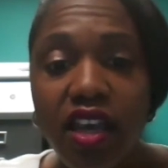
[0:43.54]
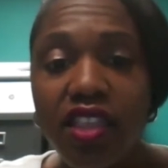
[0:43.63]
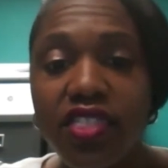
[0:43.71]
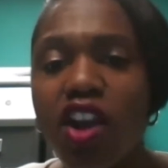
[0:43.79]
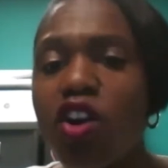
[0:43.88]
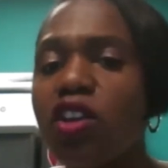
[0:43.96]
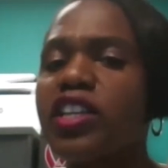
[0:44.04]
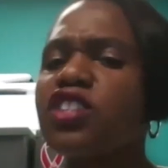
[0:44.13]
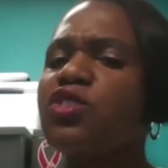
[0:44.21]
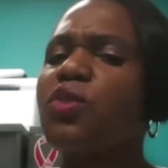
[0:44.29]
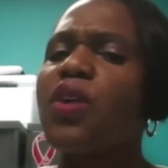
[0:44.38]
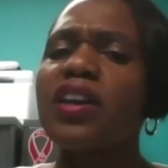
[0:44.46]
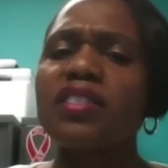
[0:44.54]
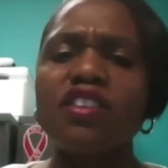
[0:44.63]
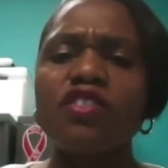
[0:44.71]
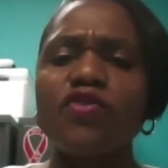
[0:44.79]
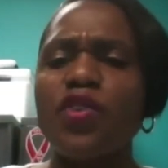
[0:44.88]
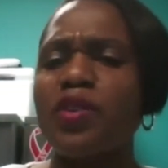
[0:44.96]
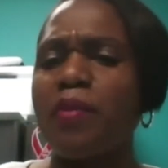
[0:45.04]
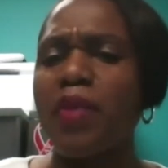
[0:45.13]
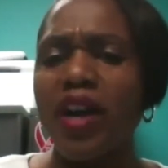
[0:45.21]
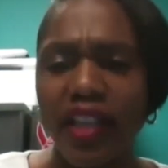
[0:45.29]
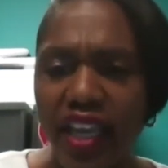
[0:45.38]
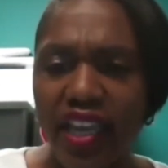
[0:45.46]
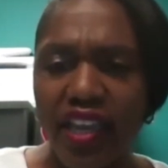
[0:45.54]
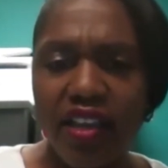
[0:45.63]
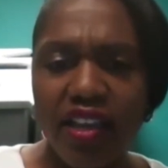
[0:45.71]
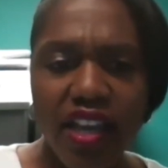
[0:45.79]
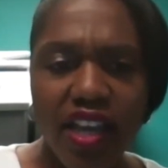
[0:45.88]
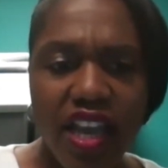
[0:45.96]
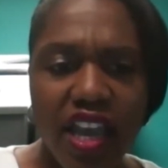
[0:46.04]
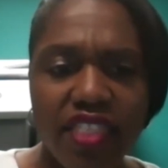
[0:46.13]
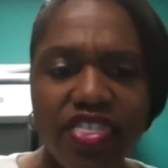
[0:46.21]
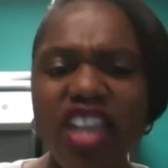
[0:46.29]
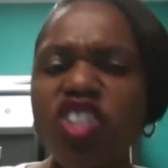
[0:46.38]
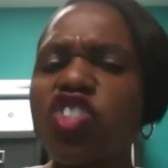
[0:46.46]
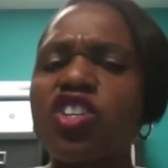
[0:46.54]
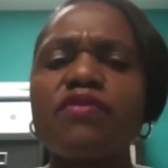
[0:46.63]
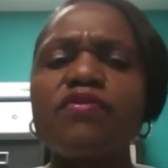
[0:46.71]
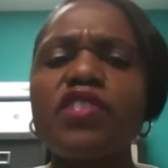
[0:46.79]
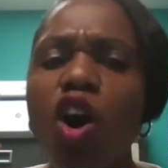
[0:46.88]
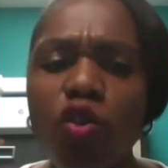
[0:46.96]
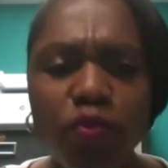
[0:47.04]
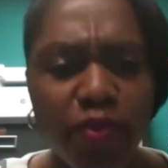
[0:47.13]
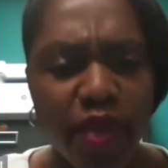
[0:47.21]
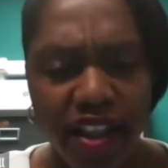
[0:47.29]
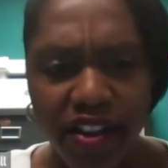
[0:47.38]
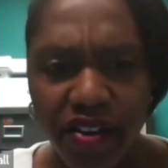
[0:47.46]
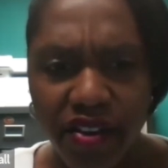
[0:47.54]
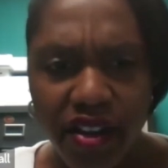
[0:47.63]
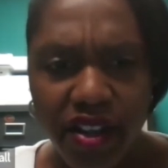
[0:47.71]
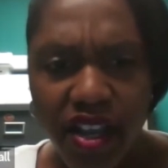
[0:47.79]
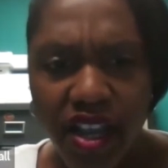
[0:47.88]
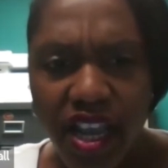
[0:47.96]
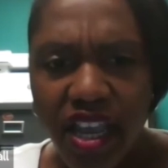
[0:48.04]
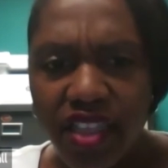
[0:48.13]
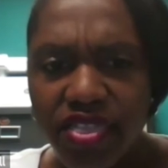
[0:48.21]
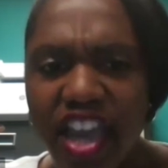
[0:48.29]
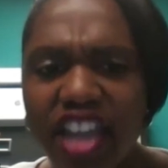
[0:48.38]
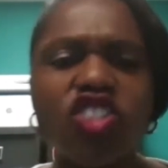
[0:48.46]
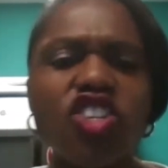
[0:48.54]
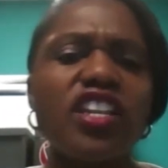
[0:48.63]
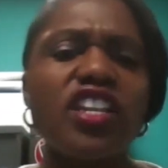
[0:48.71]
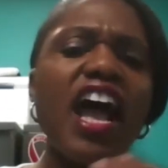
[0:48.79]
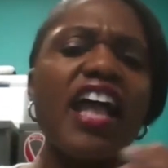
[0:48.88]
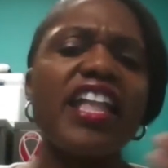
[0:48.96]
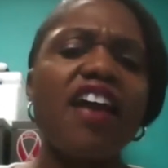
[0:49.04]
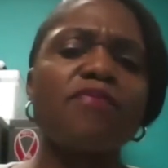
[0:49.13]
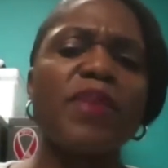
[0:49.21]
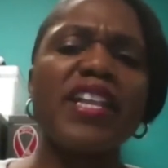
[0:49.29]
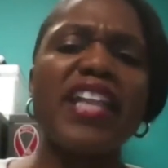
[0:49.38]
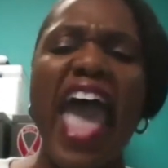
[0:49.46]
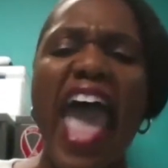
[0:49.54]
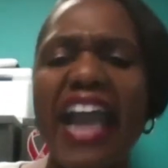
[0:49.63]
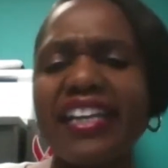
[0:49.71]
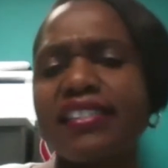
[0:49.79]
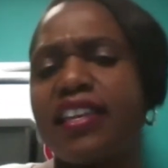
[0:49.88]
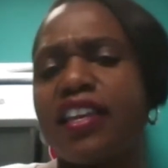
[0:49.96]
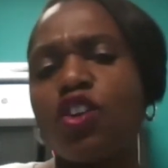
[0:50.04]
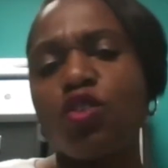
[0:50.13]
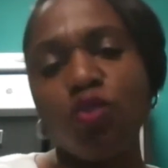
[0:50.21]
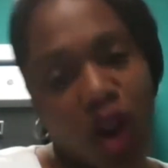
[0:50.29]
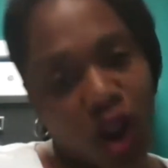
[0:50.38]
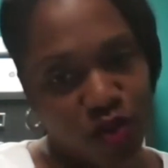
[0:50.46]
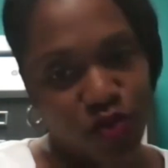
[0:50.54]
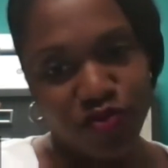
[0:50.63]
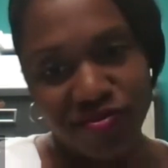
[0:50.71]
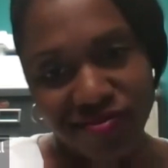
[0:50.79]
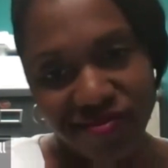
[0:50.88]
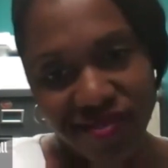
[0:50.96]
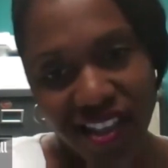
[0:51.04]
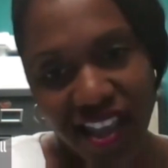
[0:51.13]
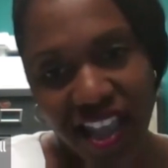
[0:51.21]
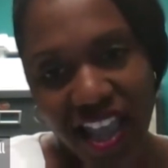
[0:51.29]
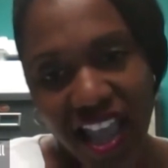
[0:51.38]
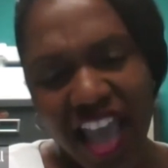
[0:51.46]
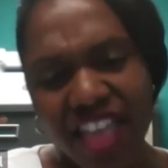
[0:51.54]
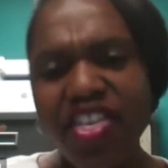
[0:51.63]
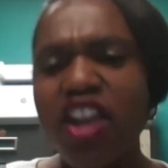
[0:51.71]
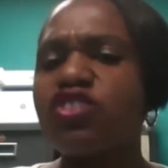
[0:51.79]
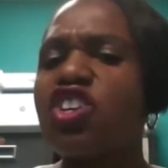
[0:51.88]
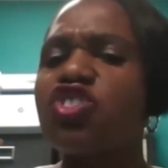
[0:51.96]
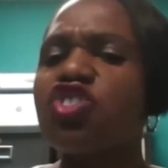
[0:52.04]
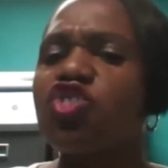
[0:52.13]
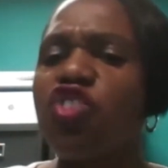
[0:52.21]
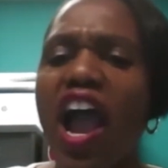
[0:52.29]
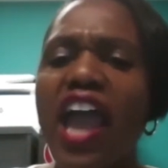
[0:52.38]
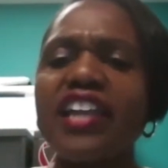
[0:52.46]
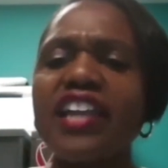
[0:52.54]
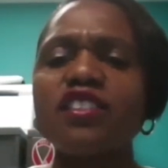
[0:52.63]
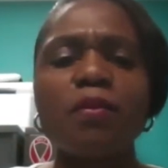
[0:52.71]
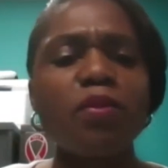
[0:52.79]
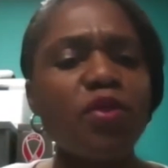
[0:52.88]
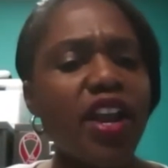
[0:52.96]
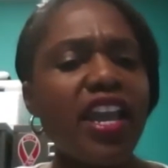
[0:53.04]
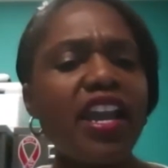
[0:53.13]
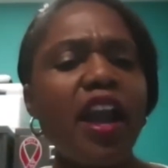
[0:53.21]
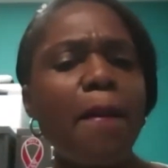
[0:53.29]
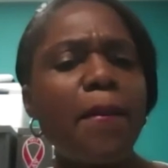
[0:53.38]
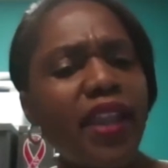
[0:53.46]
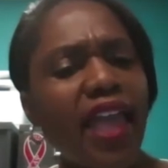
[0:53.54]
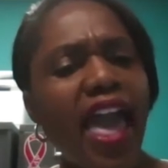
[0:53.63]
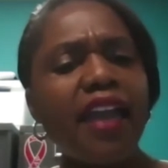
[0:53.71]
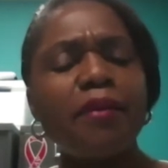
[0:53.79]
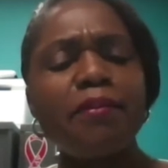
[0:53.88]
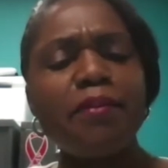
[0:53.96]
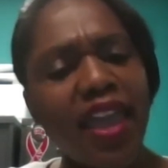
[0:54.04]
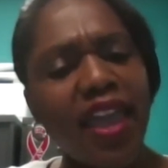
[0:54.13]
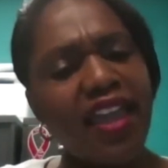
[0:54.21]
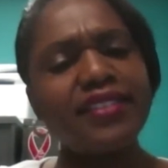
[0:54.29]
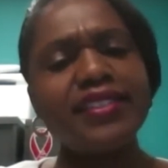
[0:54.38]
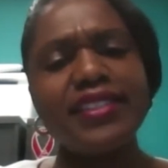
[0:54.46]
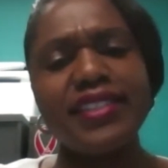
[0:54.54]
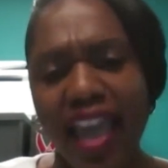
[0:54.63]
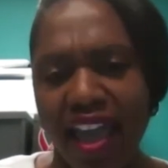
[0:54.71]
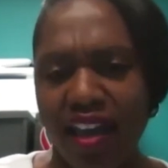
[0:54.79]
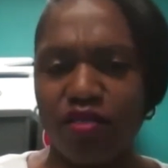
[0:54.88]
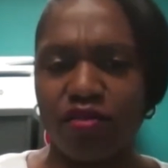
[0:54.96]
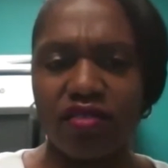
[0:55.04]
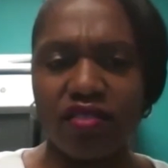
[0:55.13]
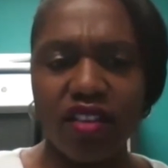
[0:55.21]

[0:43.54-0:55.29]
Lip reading: They're only doing this for the money. They should have known better. They should not have been acting grown. And they're just trying to bring a Black man down.